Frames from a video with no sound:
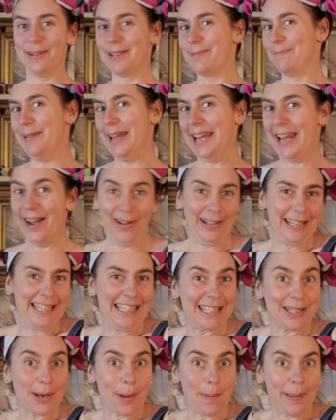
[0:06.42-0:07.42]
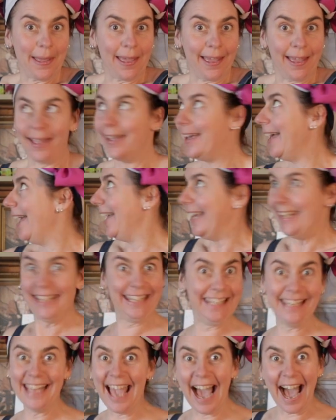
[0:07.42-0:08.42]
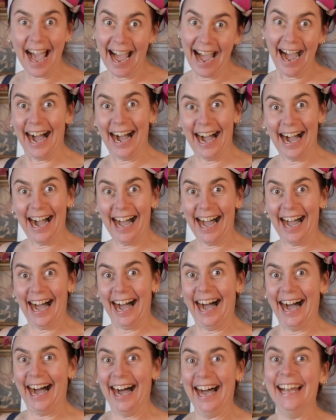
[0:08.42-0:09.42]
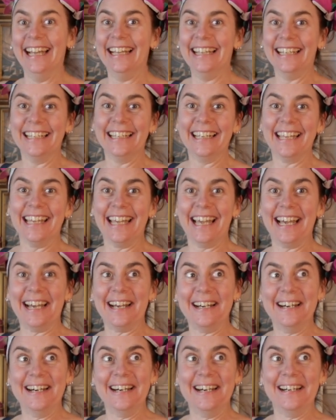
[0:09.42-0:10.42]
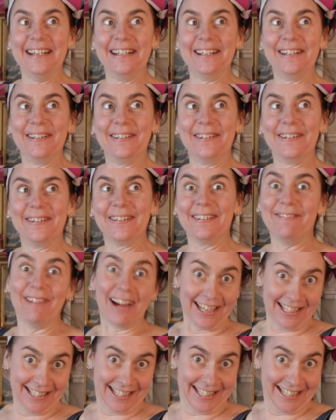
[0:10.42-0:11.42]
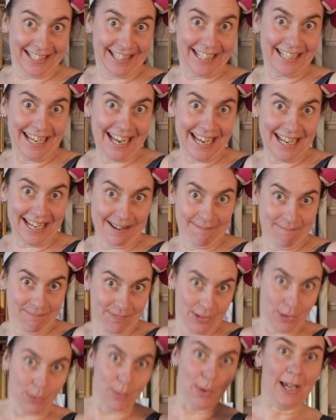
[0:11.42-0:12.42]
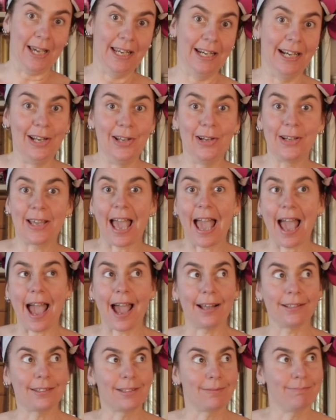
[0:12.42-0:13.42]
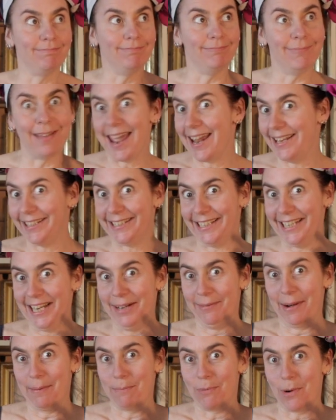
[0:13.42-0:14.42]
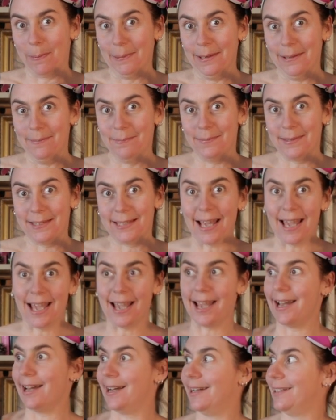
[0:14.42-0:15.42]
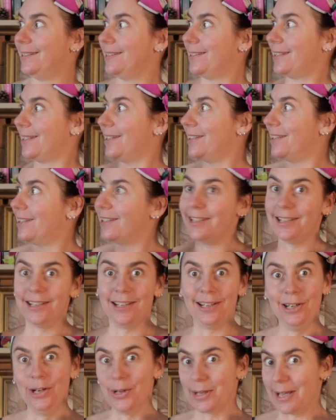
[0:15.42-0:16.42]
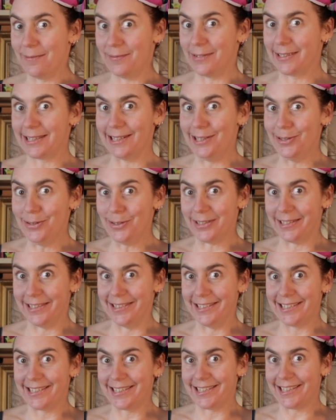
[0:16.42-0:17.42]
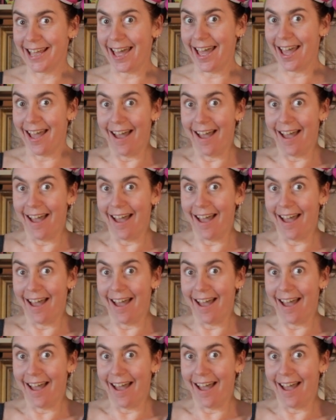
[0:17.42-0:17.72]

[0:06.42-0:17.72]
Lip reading: with me, Holly Stoppit, yeah. Right, today we're going to look at engineering problems and looking for solutions.